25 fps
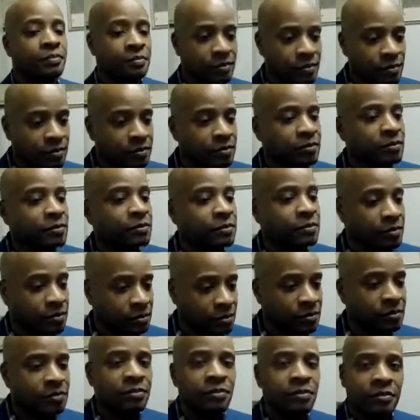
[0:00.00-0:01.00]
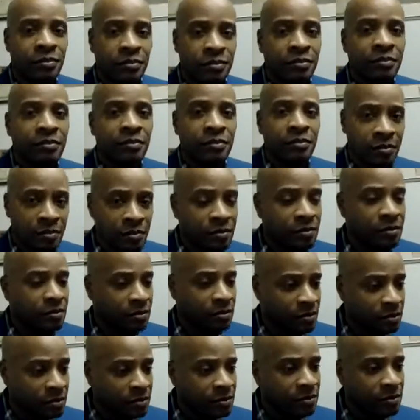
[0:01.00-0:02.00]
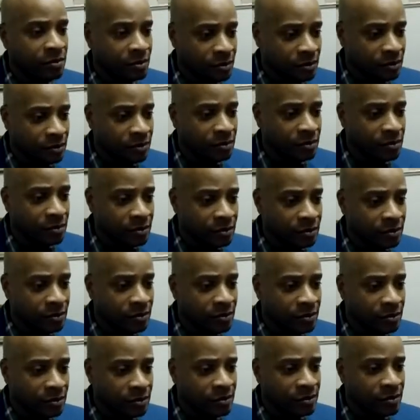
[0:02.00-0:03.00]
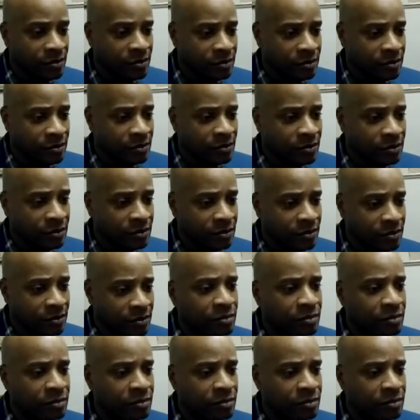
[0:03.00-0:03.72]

him his whole first chapter, why don't I just write my own genre?